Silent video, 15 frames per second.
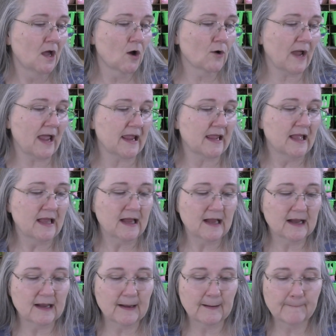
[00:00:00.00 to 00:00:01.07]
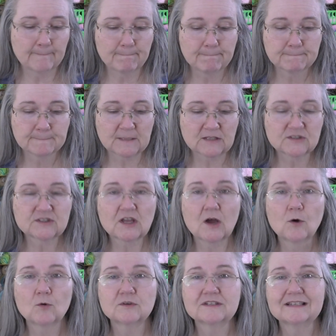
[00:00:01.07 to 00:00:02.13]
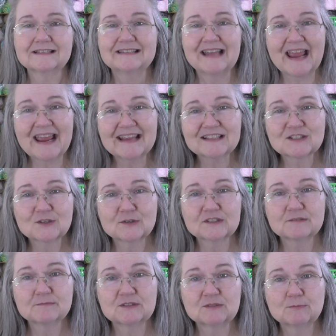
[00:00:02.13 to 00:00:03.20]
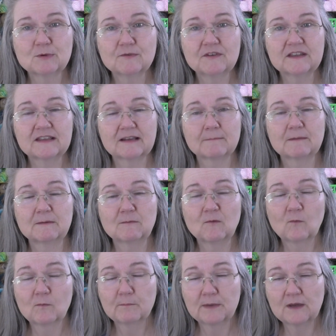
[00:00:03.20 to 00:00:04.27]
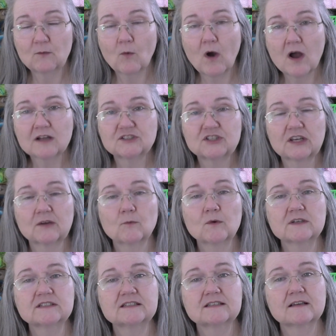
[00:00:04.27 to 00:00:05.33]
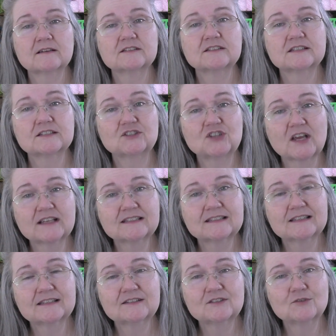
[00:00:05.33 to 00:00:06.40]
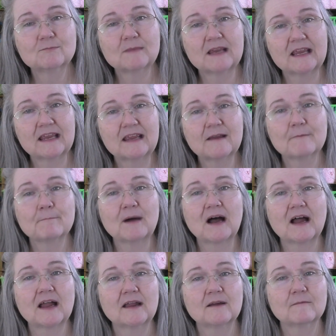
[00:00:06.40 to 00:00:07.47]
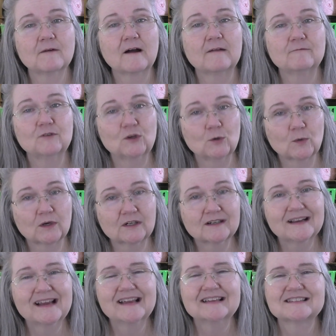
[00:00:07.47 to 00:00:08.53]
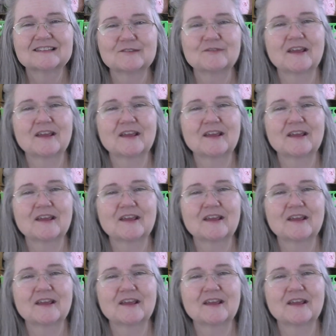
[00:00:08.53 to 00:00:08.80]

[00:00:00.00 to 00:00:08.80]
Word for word: Okay, um, so today's Christmas movie that I'm going to be watching was suggested to me by a viewer, so